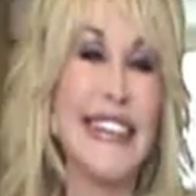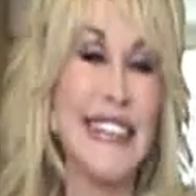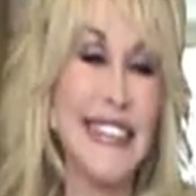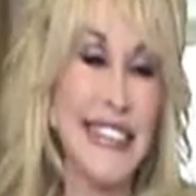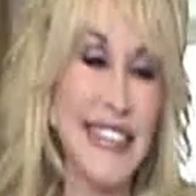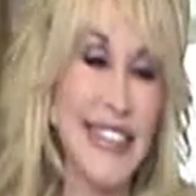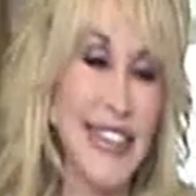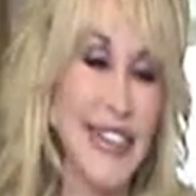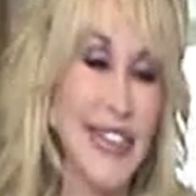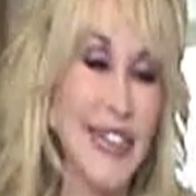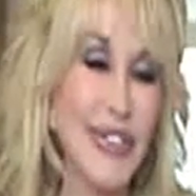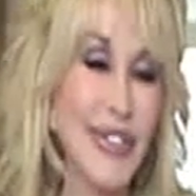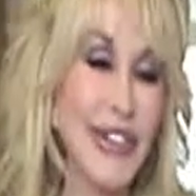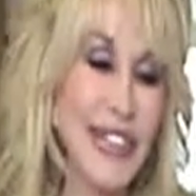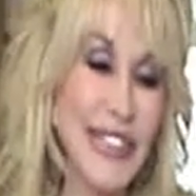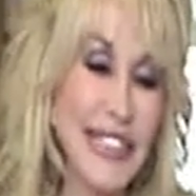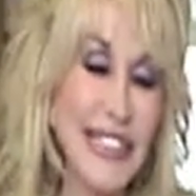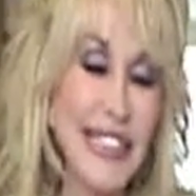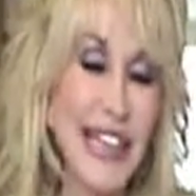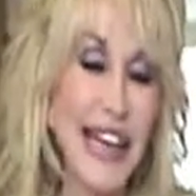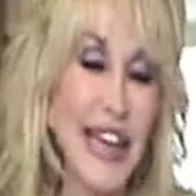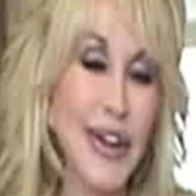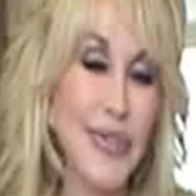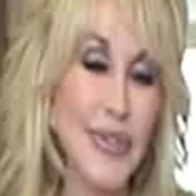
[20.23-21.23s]
So we're
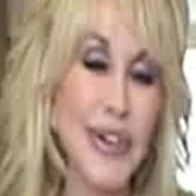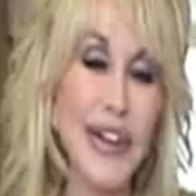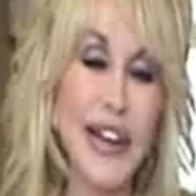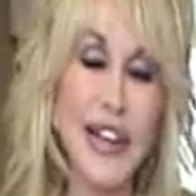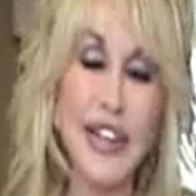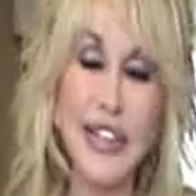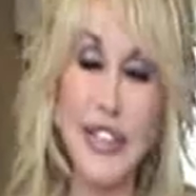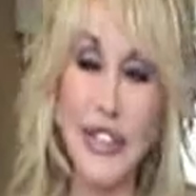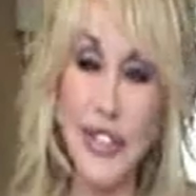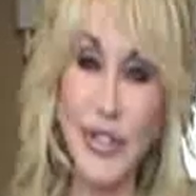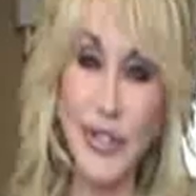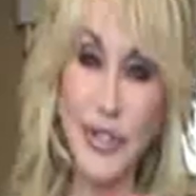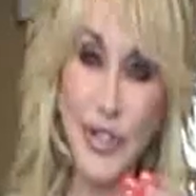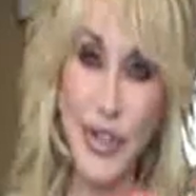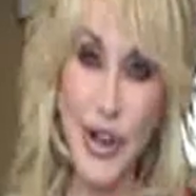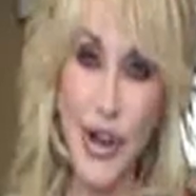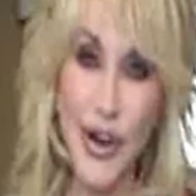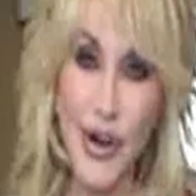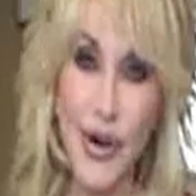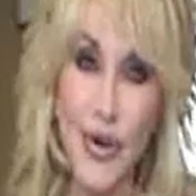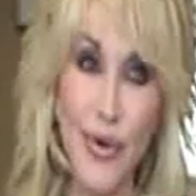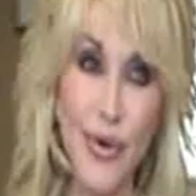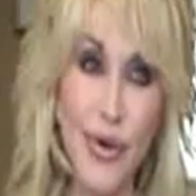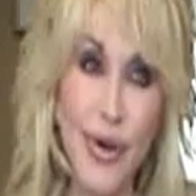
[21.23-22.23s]
excited. We got a new
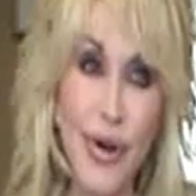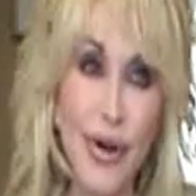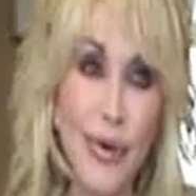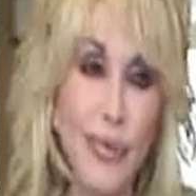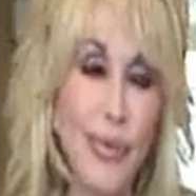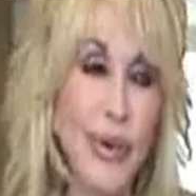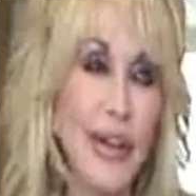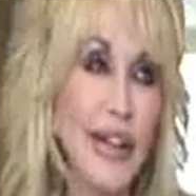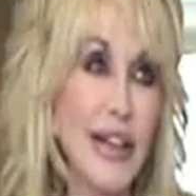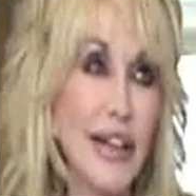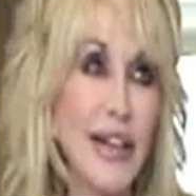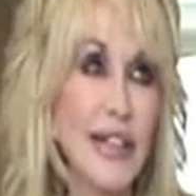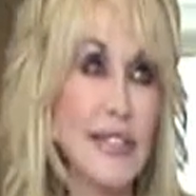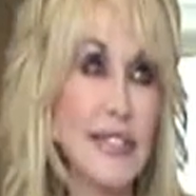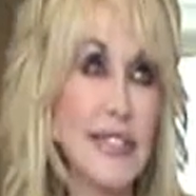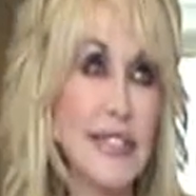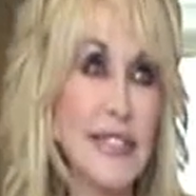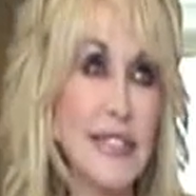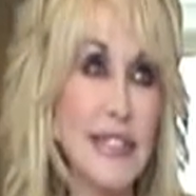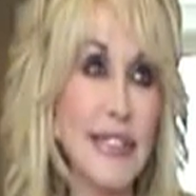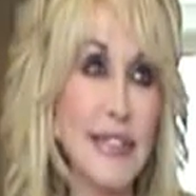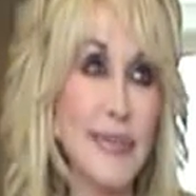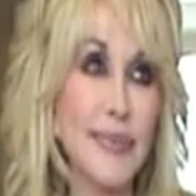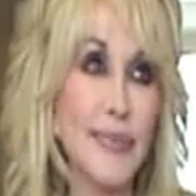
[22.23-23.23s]
show. We got,
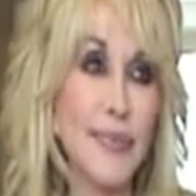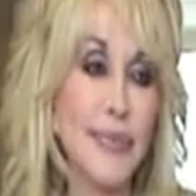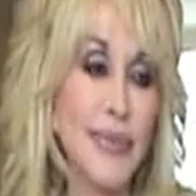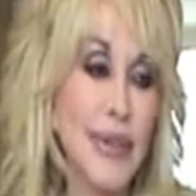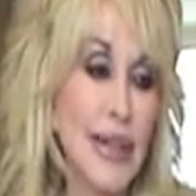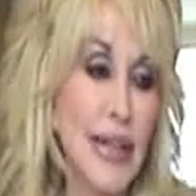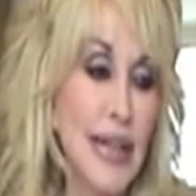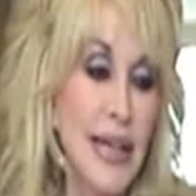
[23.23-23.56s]
I